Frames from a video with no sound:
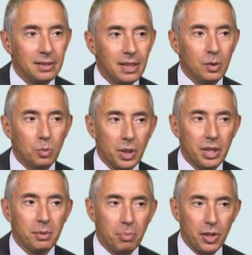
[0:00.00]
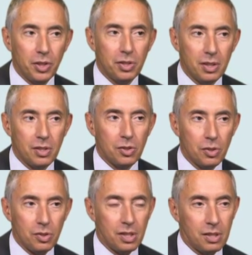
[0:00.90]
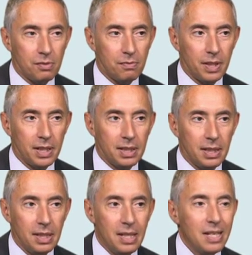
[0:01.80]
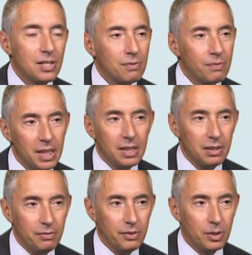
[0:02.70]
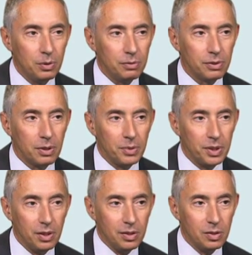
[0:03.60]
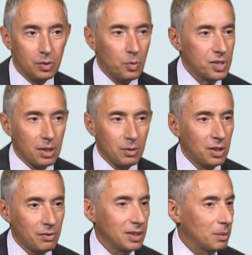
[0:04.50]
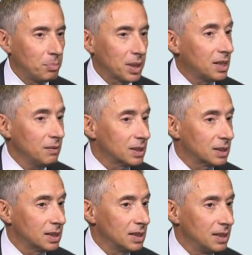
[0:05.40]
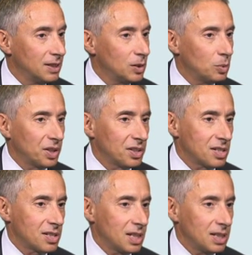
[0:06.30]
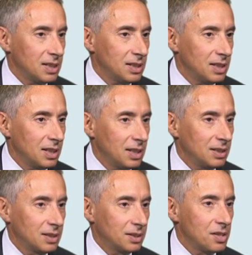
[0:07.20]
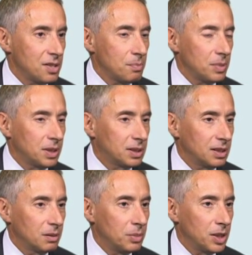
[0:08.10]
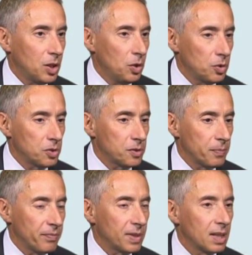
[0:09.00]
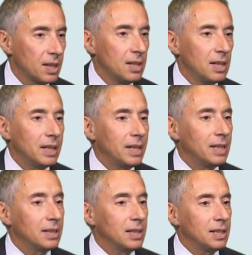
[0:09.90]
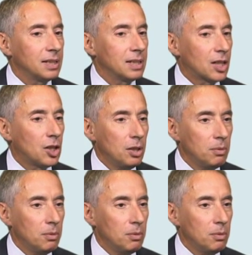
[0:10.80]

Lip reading: That's why the patient is so satisfied. It's very difficult from a doctor without having the pachymetry to understand that this is treatment, because in